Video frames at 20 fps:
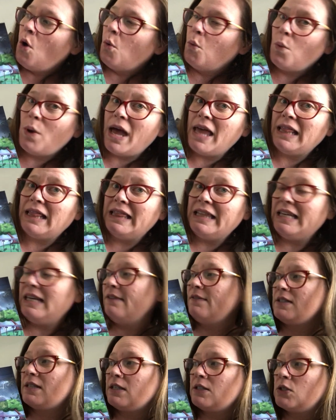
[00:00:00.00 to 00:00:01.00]
Wet
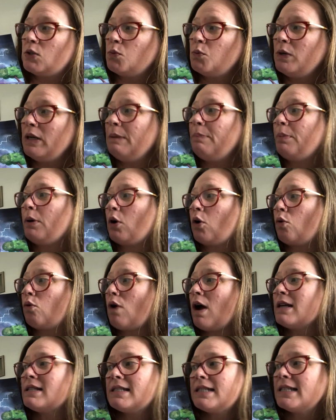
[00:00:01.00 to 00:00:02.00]
leaves sweep
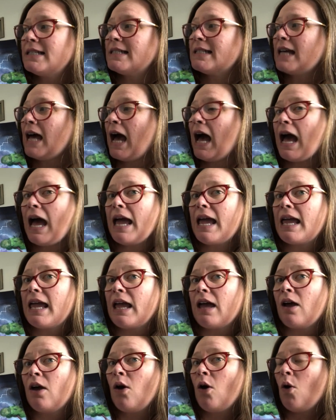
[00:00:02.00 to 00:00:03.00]
across the
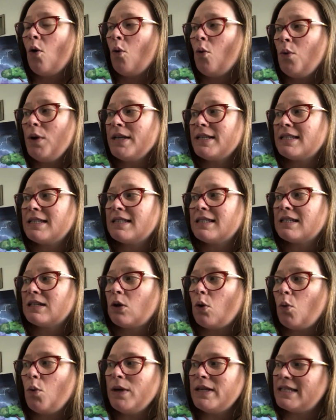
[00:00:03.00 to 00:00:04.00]
sky.
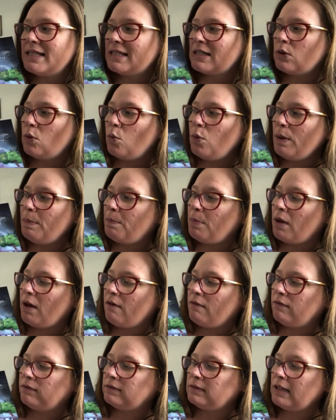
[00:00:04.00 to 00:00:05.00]
Whisk, whisk, whip,
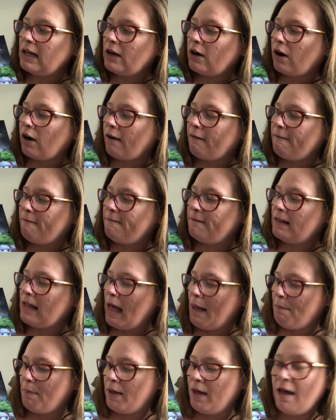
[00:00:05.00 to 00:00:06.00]
flutter,
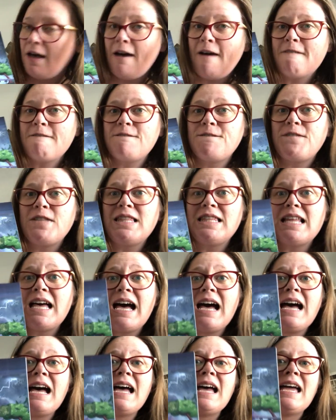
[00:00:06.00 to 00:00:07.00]
flap,
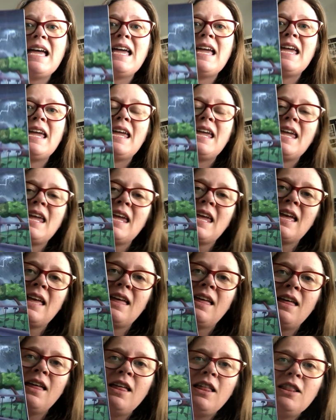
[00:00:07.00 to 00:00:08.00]
fly.
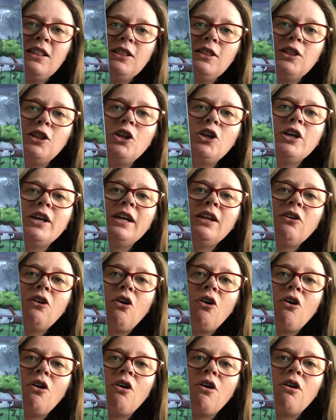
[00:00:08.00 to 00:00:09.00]
Look at
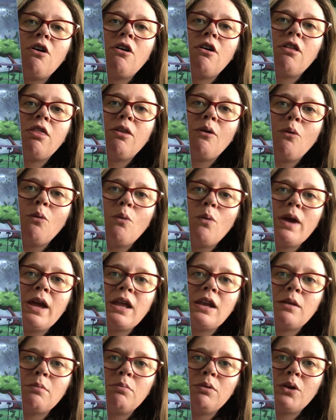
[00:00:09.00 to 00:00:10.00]
all the
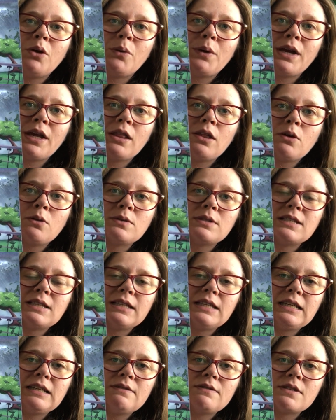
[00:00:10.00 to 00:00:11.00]
wind blowing those
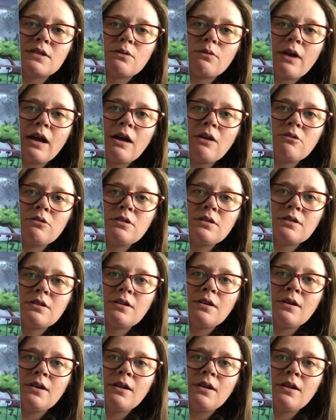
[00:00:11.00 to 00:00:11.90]
leaves around.